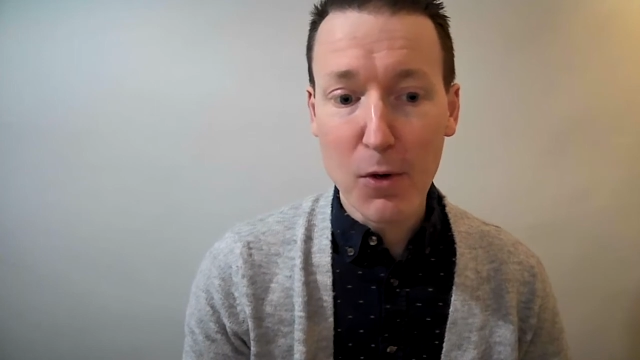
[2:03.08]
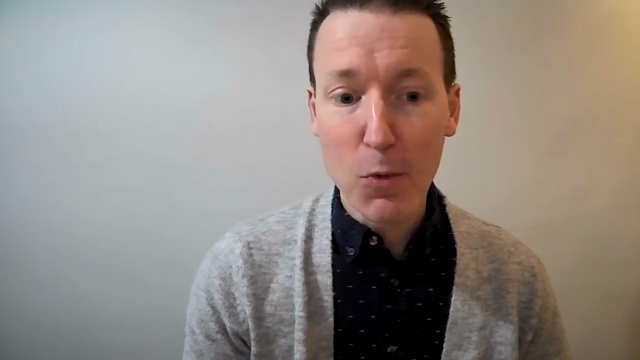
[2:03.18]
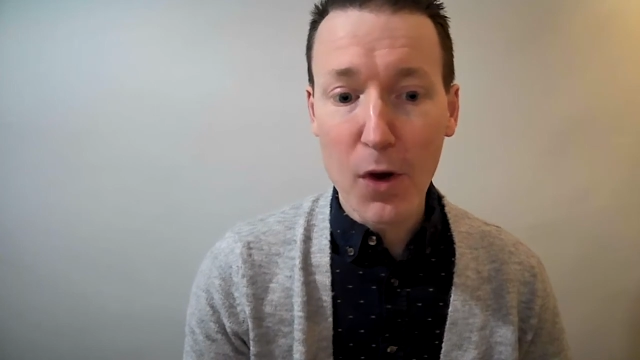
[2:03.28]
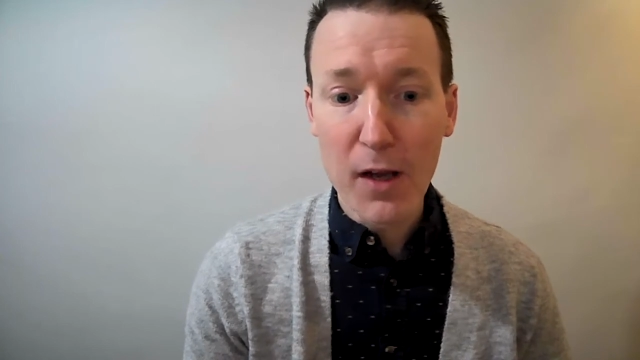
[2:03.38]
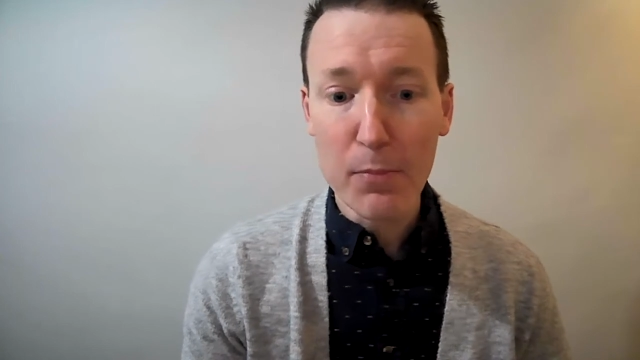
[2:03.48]

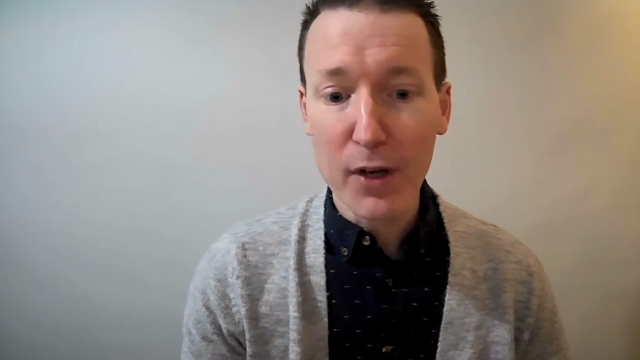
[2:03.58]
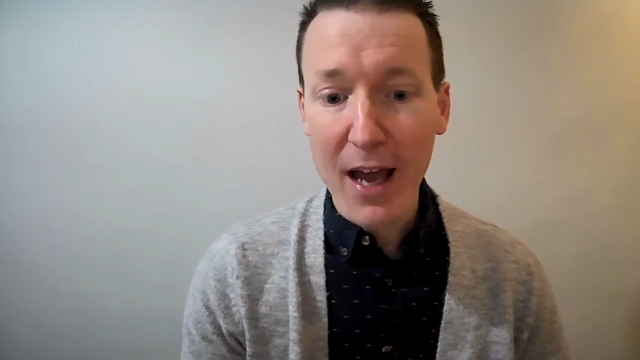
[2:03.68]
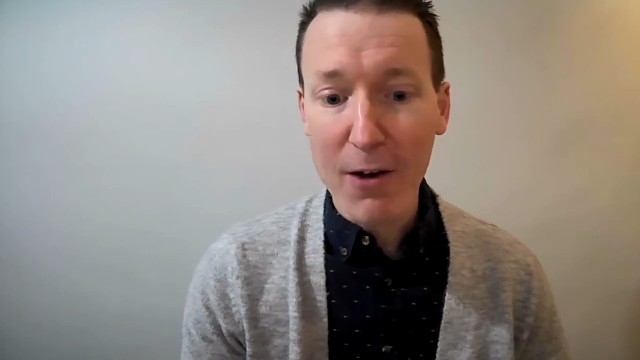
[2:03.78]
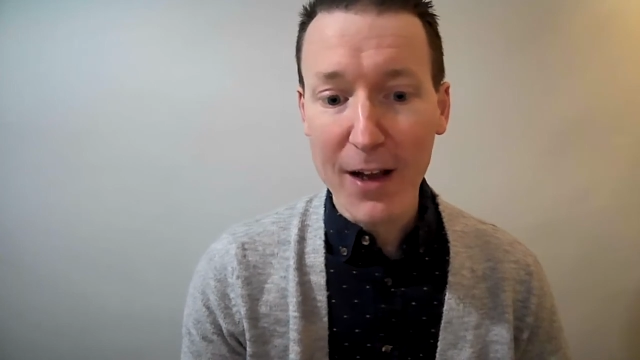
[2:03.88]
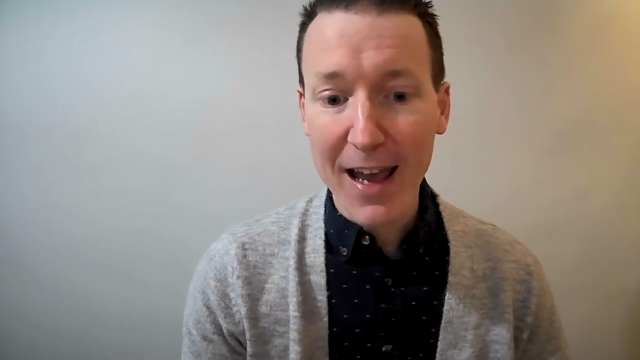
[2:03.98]
one put
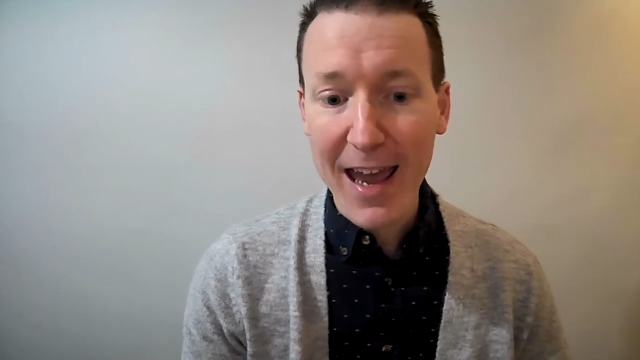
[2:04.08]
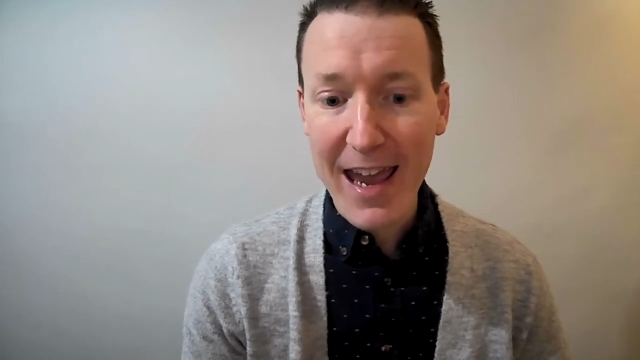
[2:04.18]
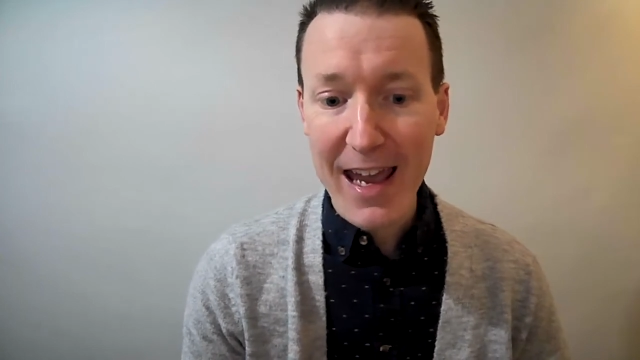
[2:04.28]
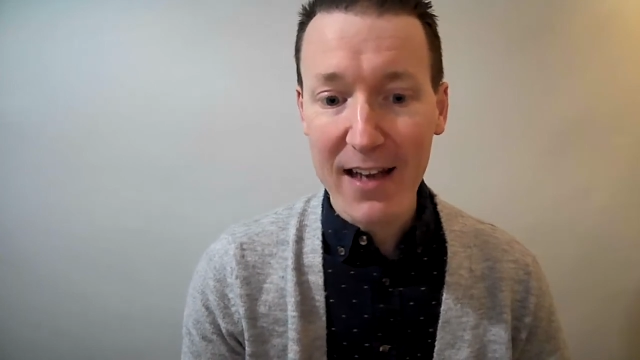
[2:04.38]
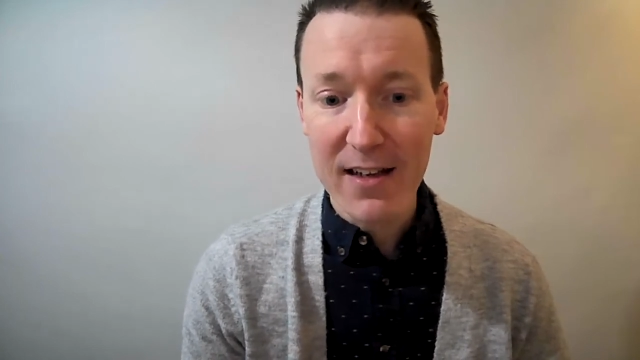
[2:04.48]
out a
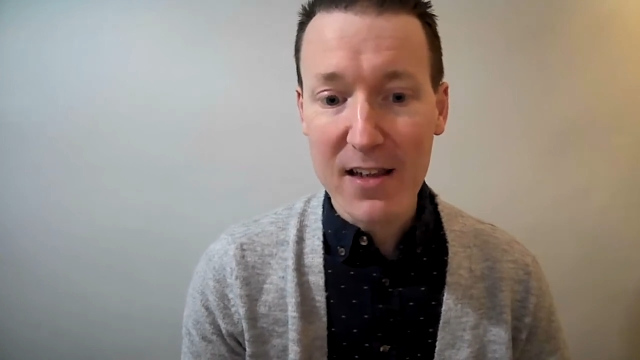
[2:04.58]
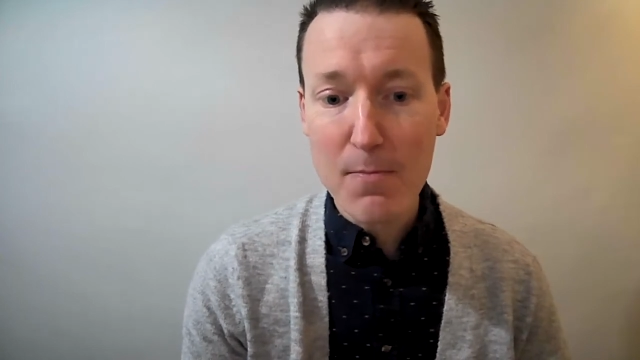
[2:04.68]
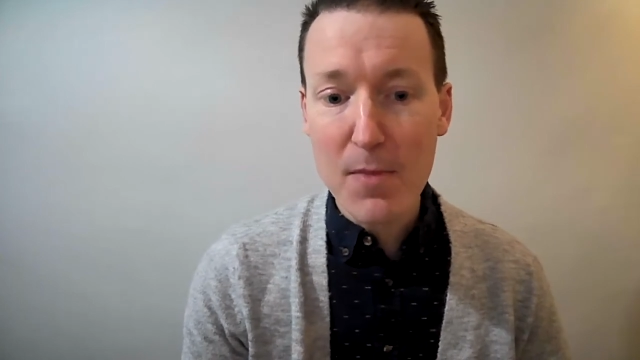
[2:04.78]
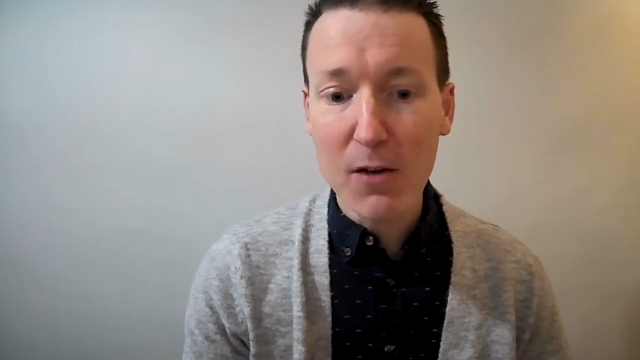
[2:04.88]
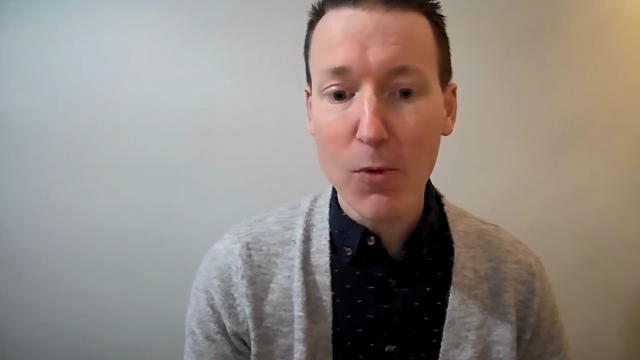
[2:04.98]
hand, and the
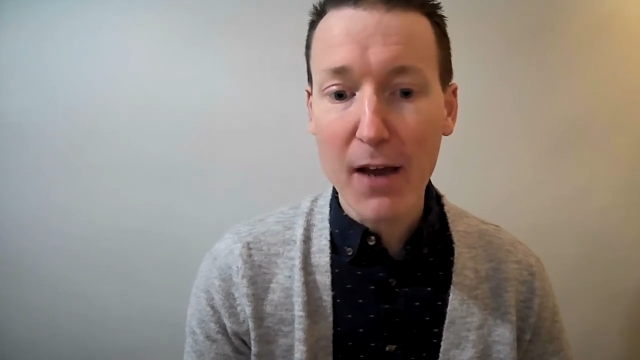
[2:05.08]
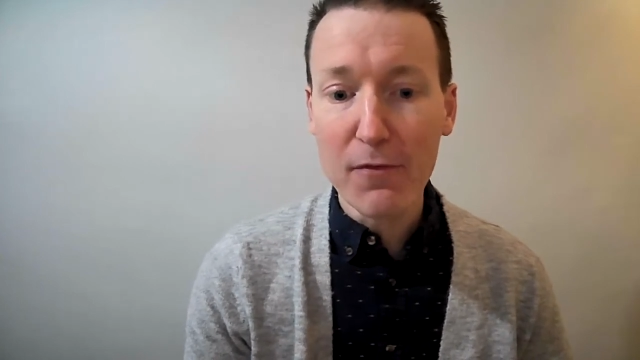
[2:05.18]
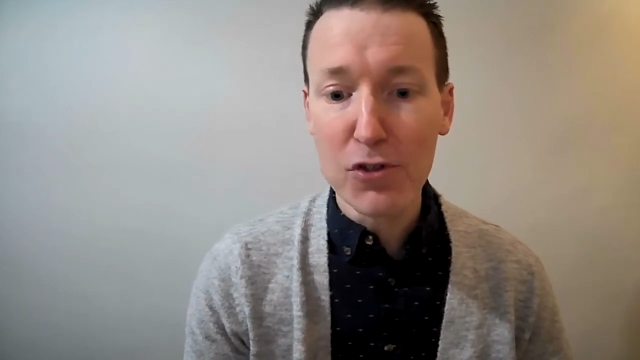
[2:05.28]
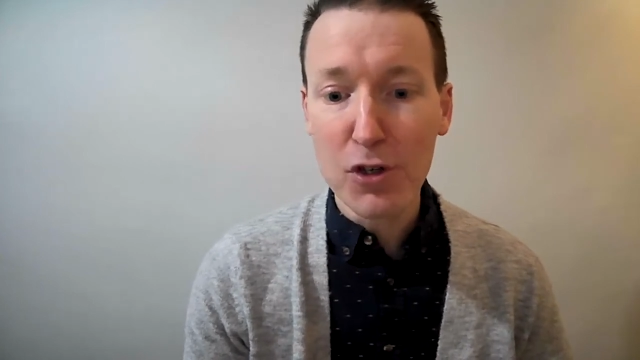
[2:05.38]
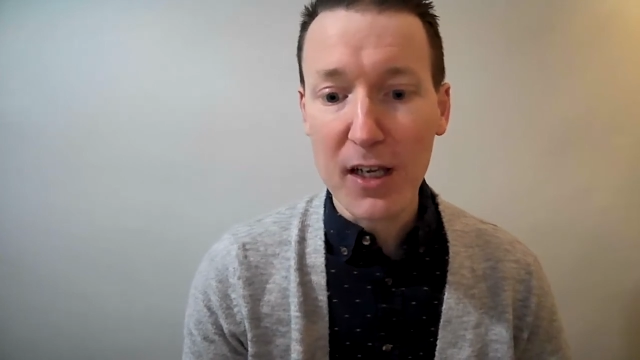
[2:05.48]

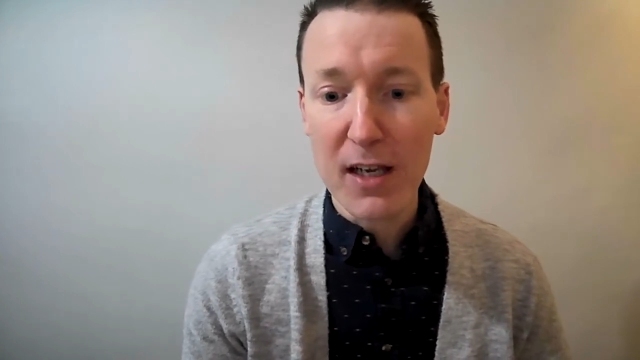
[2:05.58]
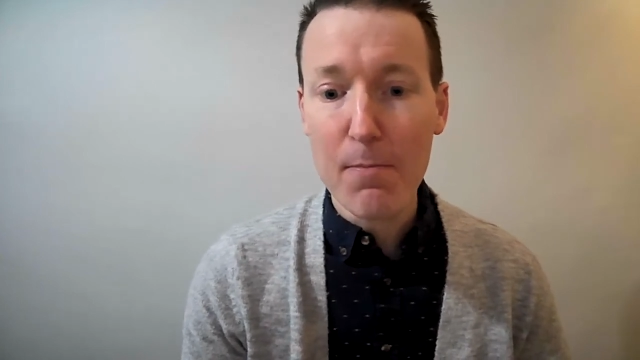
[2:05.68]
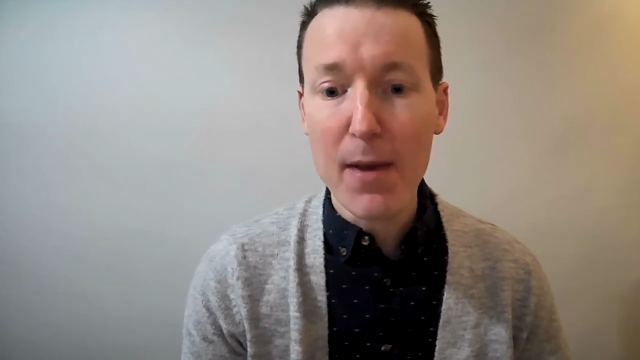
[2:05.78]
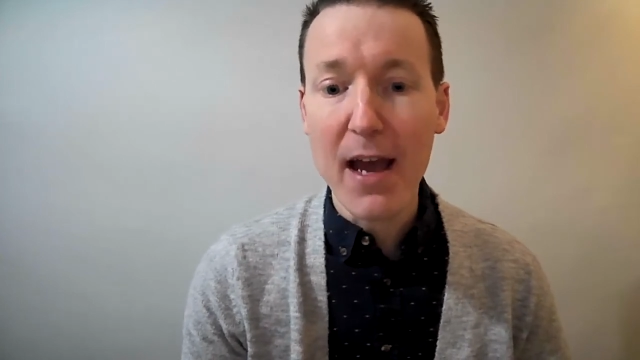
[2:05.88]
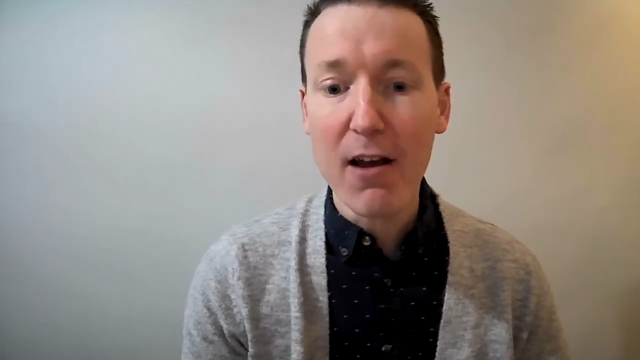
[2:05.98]
midwife took
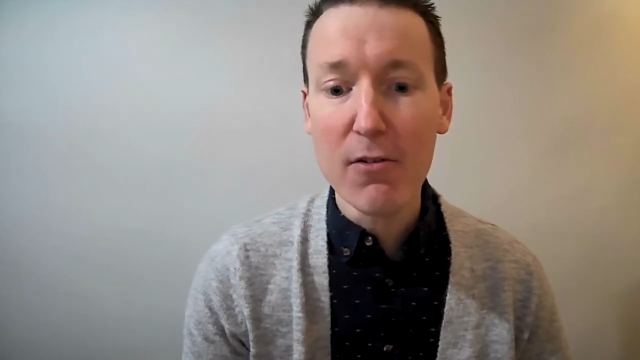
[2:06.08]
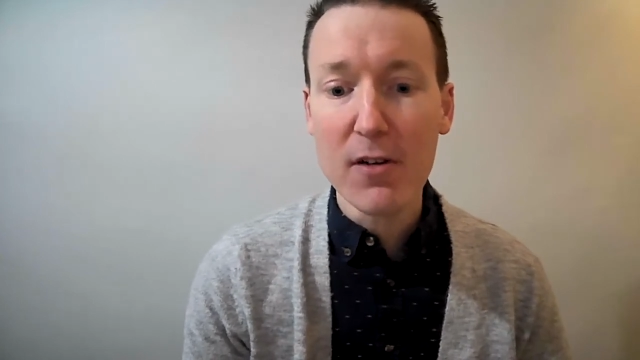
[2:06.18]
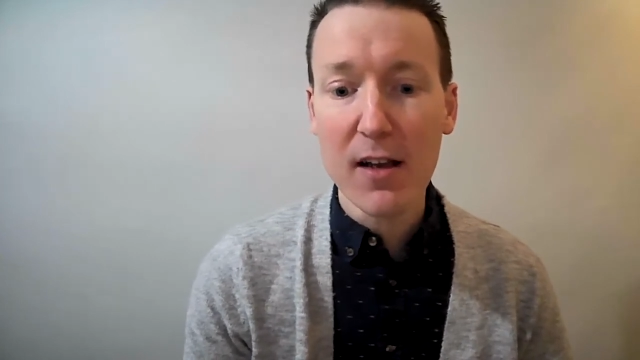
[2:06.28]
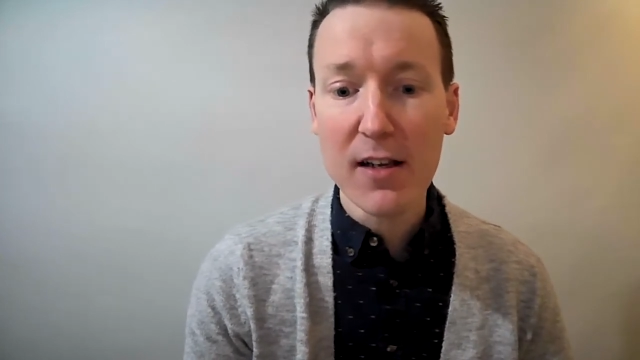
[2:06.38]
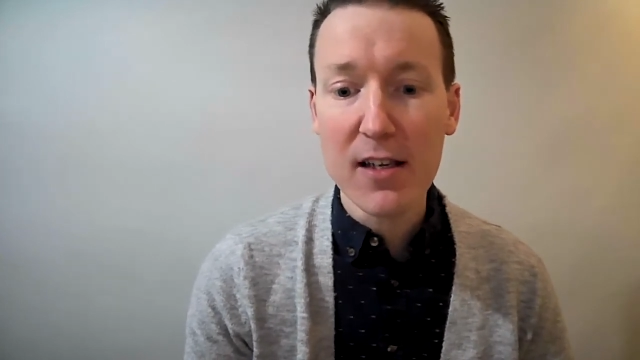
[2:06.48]
and
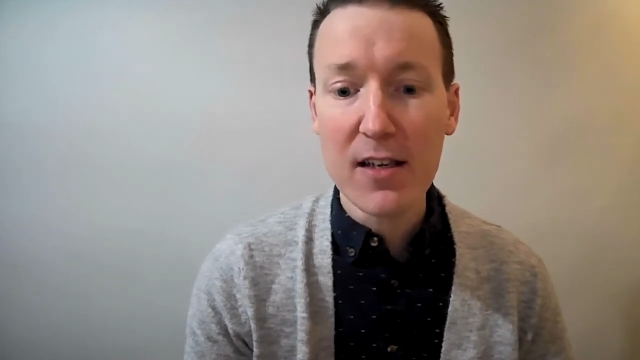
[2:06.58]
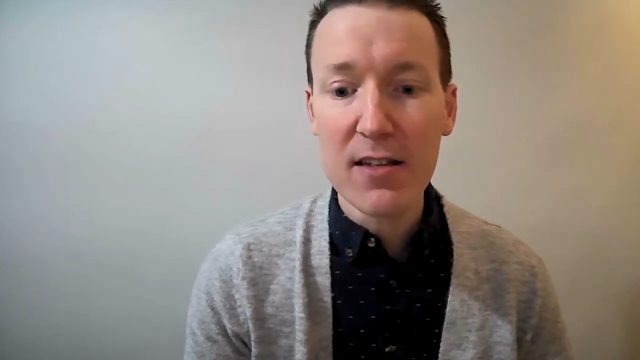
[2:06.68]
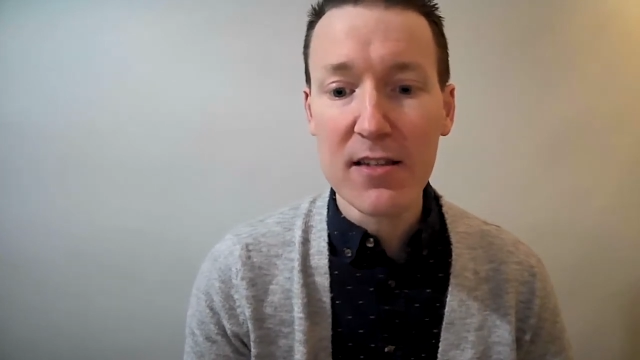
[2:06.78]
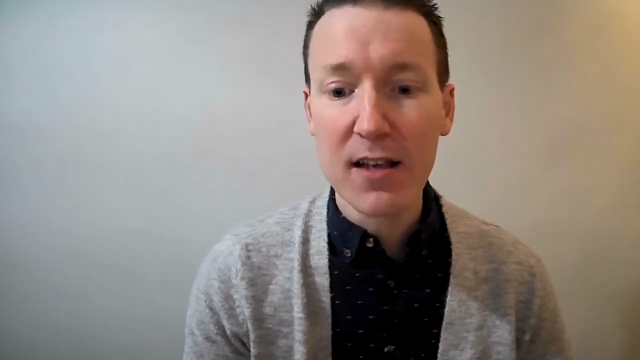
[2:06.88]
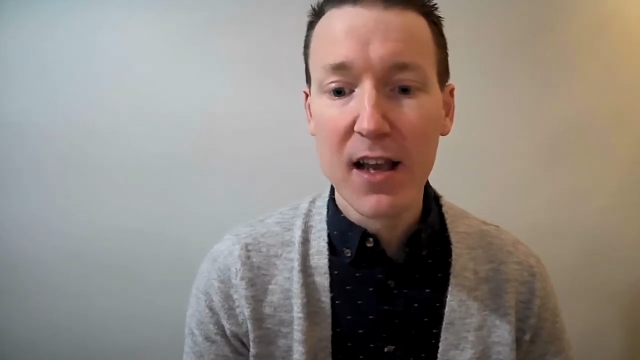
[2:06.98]
bound on
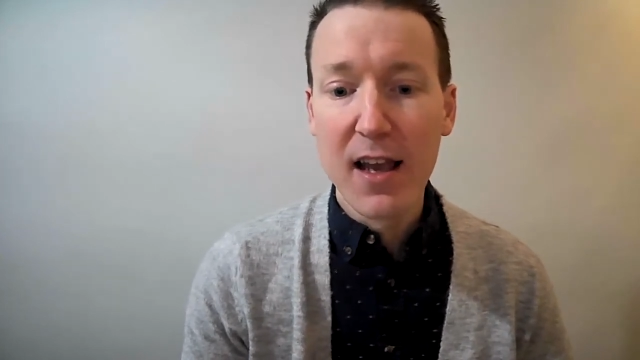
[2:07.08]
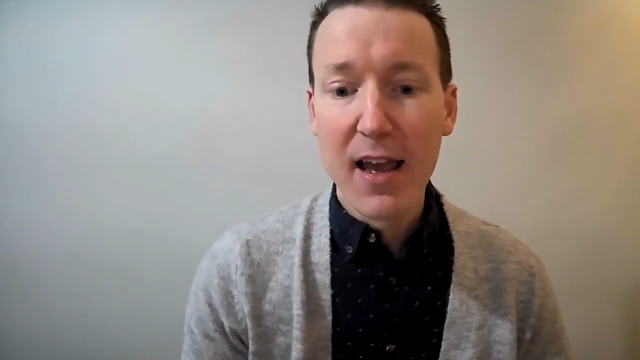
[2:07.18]
his